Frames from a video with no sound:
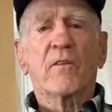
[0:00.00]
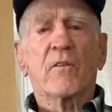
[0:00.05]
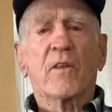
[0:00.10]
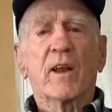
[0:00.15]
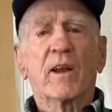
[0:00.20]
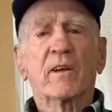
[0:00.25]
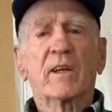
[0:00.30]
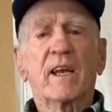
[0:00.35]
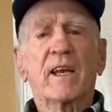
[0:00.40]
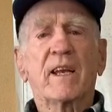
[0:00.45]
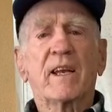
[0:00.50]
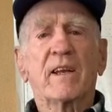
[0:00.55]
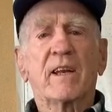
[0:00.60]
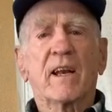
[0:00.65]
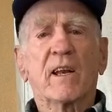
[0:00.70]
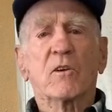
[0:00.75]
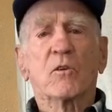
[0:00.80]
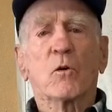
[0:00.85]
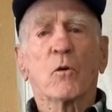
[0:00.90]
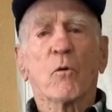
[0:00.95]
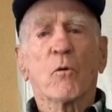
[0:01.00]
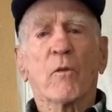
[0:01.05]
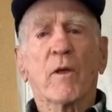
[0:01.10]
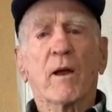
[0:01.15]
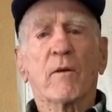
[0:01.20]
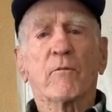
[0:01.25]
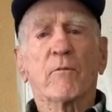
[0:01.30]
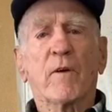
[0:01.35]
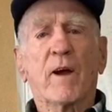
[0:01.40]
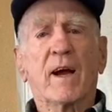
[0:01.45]
they're getting cold
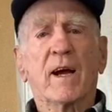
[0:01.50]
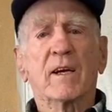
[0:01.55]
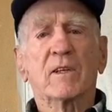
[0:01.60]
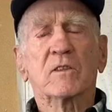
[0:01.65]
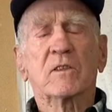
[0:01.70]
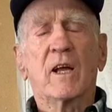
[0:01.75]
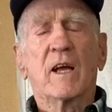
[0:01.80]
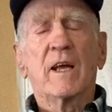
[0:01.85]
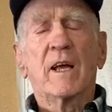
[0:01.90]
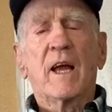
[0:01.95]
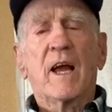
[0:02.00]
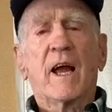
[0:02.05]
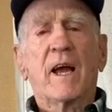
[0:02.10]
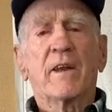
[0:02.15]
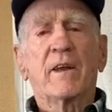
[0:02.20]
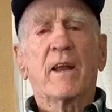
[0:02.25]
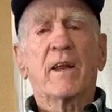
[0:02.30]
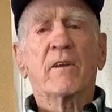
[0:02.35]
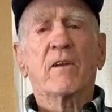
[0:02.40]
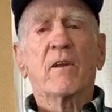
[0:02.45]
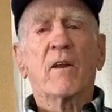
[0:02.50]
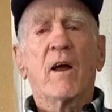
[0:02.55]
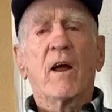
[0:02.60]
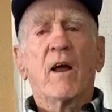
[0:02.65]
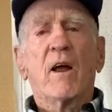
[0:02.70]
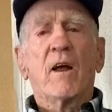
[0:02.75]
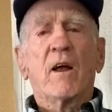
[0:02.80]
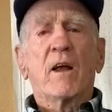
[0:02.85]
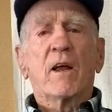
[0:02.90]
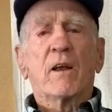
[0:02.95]
that fast. And then
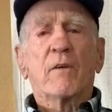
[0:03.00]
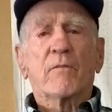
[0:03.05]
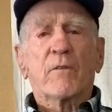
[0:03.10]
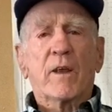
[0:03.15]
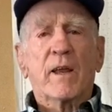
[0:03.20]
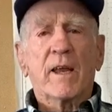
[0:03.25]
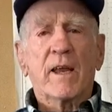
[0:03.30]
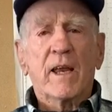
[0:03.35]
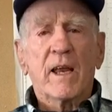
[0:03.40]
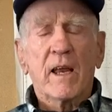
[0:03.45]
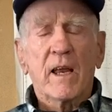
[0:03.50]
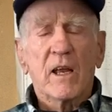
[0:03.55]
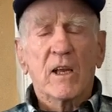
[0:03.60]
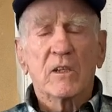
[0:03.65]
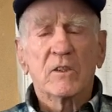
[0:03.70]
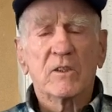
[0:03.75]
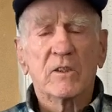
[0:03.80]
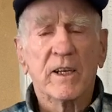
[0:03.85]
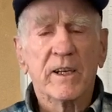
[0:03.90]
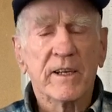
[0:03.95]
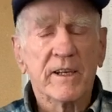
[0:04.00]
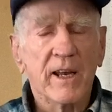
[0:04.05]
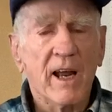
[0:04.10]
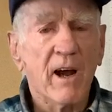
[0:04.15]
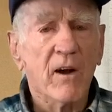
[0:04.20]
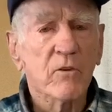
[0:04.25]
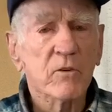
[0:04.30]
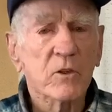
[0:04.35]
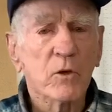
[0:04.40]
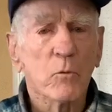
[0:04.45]
if they sit
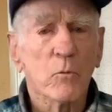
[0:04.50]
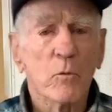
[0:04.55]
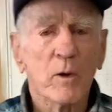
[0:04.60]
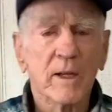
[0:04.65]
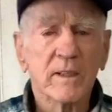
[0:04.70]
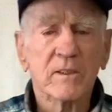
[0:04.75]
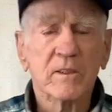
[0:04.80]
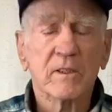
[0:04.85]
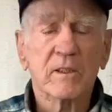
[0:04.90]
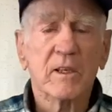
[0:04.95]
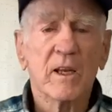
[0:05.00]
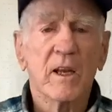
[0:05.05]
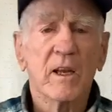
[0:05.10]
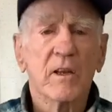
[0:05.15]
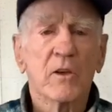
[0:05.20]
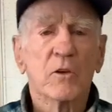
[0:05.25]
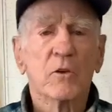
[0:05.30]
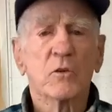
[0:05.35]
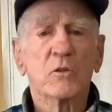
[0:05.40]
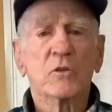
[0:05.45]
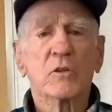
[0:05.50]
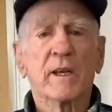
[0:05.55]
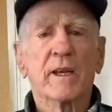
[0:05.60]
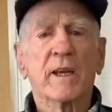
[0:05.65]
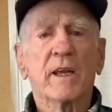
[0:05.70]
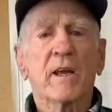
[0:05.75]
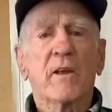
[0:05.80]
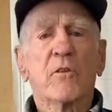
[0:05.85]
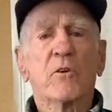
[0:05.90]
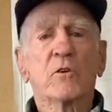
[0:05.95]
down to rest,
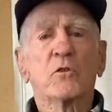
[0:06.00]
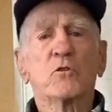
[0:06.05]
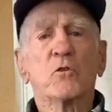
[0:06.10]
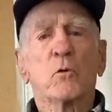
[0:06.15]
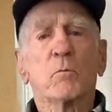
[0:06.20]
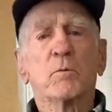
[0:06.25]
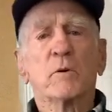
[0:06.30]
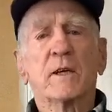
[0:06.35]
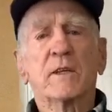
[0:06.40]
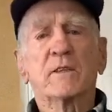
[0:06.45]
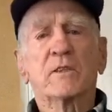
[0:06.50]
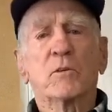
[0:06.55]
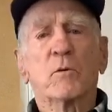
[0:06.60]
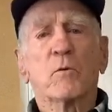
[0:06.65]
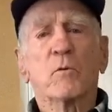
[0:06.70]
usually there's no place to